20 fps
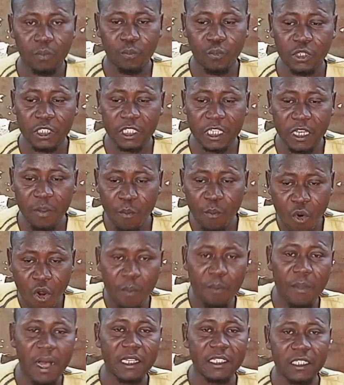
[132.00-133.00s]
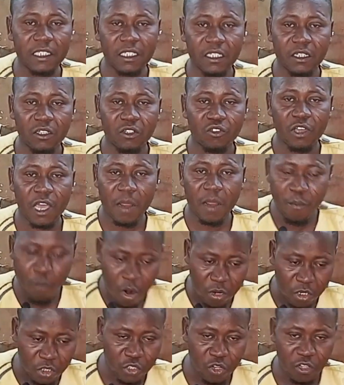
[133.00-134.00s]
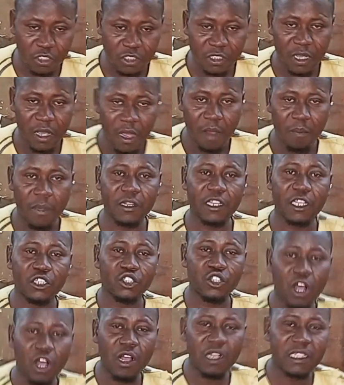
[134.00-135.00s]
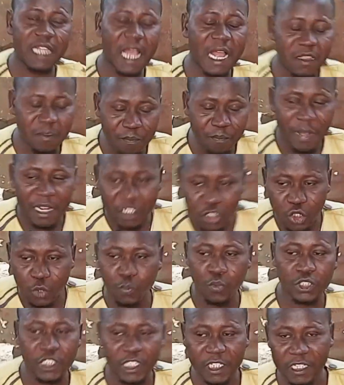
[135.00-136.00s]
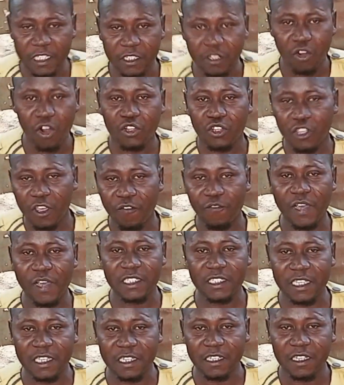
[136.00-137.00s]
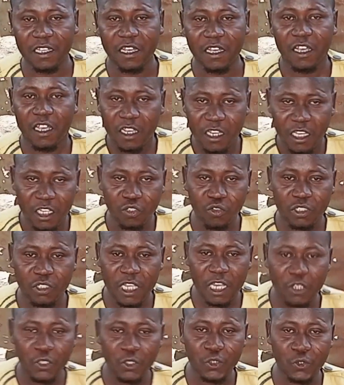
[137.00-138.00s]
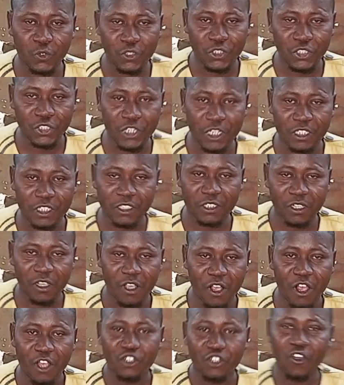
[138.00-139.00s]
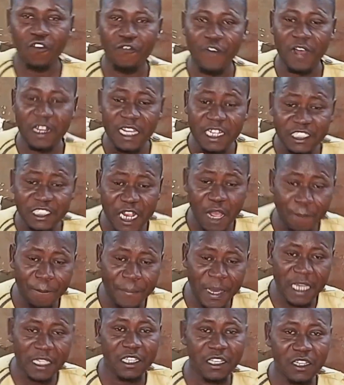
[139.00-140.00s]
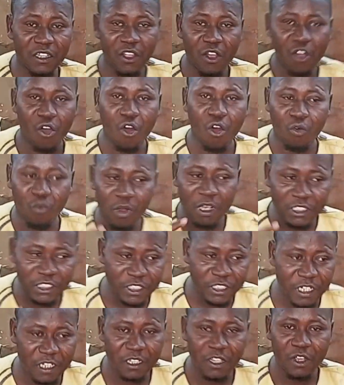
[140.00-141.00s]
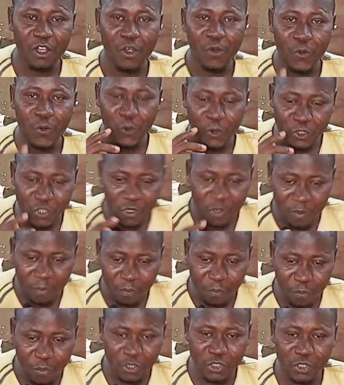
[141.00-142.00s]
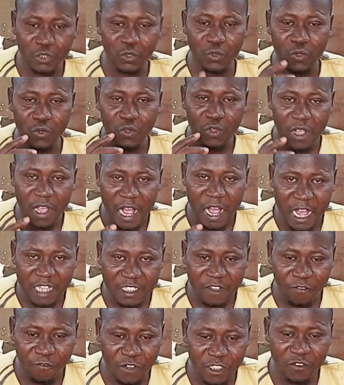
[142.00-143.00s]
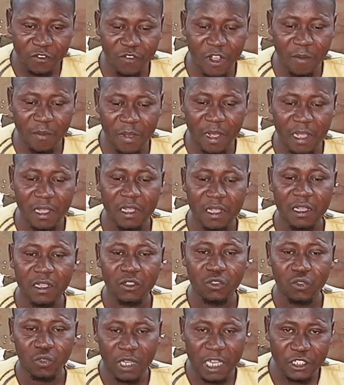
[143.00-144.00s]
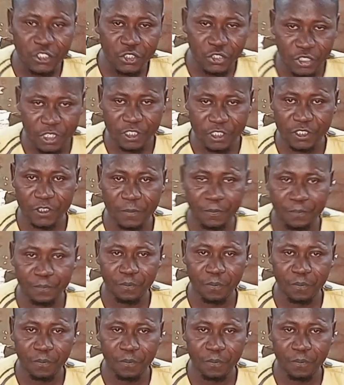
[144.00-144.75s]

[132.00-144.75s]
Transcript: put in more money to get more results, but there's not that money to put in or to invest in. It will take you through stress. So financial burden or constraint will also put you as a fish farmer to get stressed.